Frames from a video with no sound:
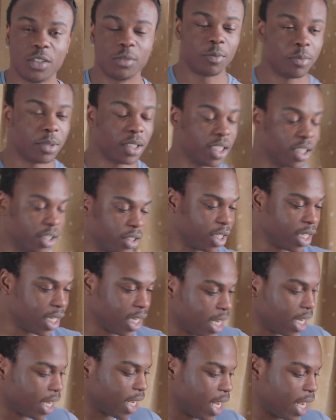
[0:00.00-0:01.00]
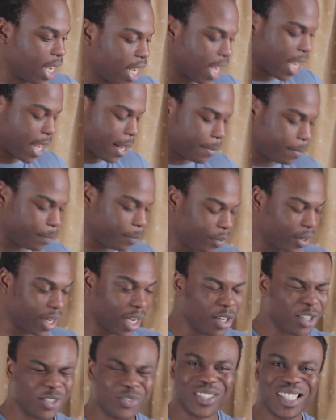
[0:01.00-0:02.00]
room, because
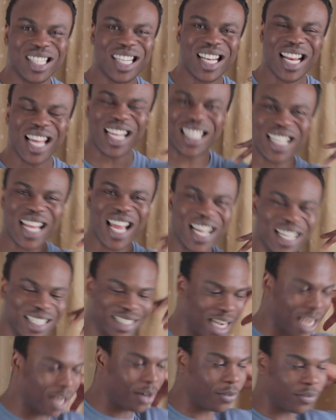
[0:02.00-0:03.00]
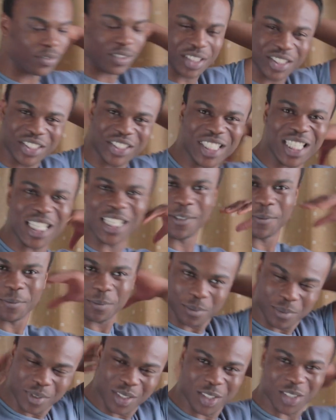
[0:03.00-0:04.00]
I don't really like that kind of seat.
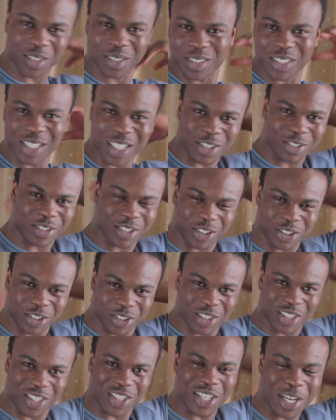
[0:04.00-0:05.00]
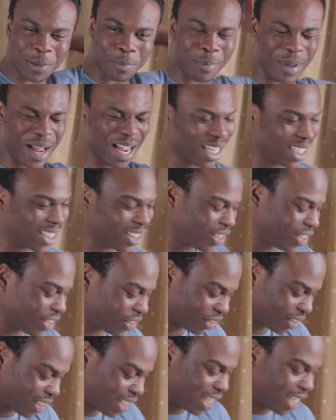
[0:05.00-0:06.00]
Just on your back,
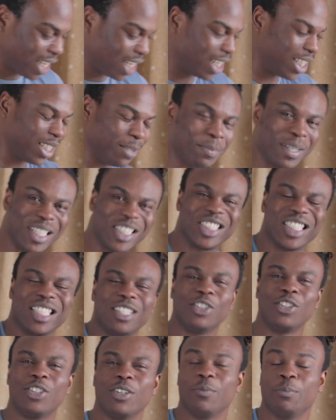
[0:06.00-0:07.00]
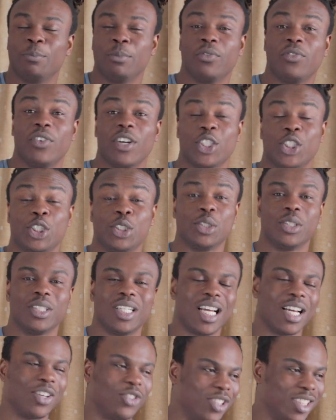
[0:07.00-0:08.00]
it makes it look unprofessional,
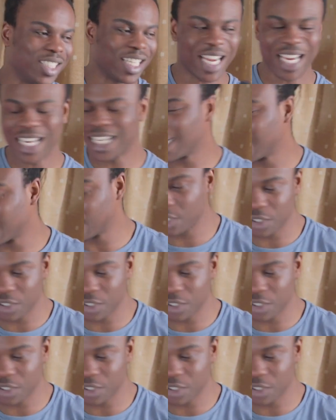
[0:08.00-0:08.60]
like untidy. I